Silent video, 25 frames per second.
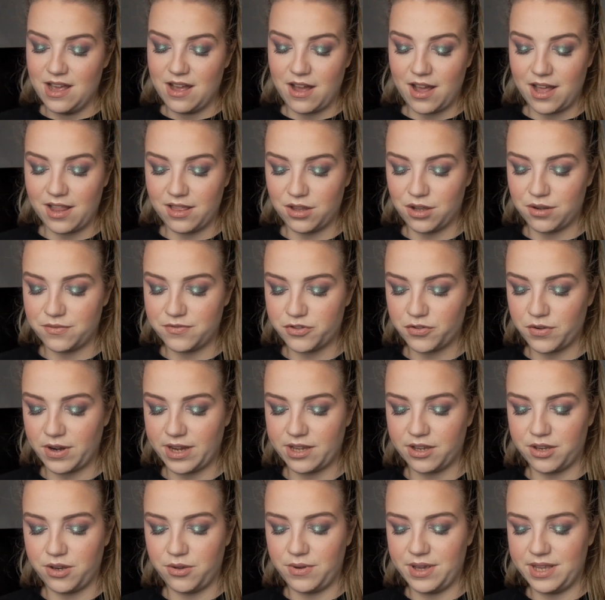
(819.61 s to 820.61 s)
I love
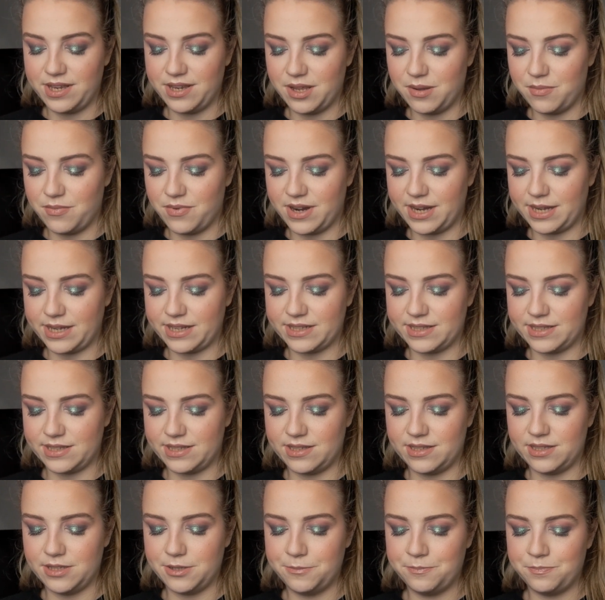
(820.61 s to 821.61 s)
trying new indie
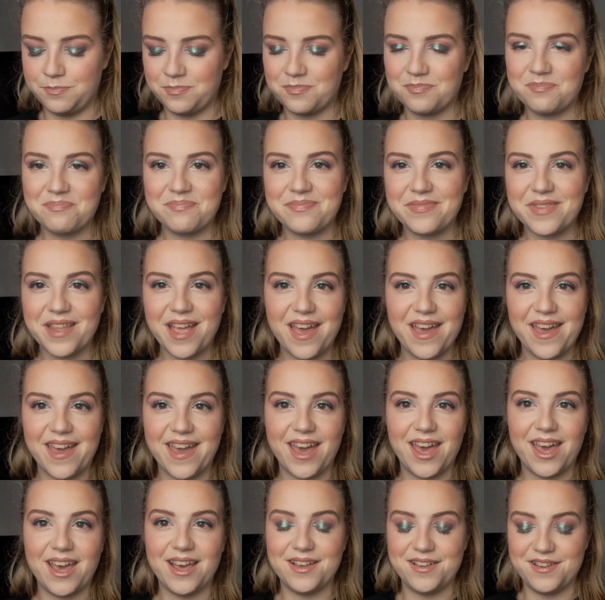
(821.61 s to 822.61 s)
brands,
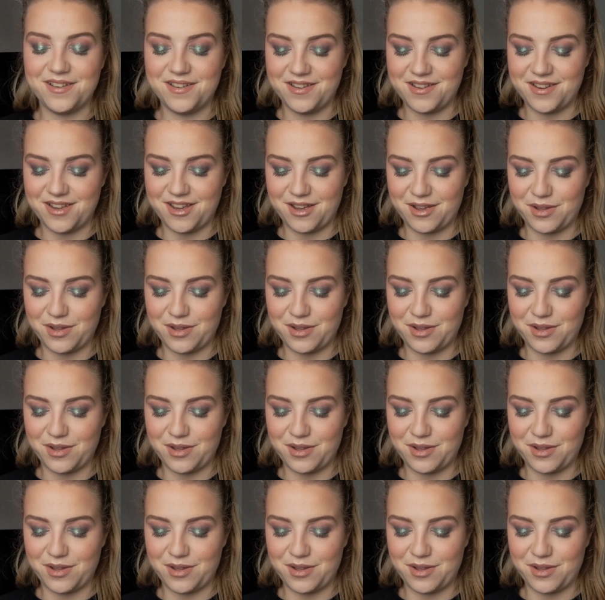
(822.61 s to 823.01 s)
and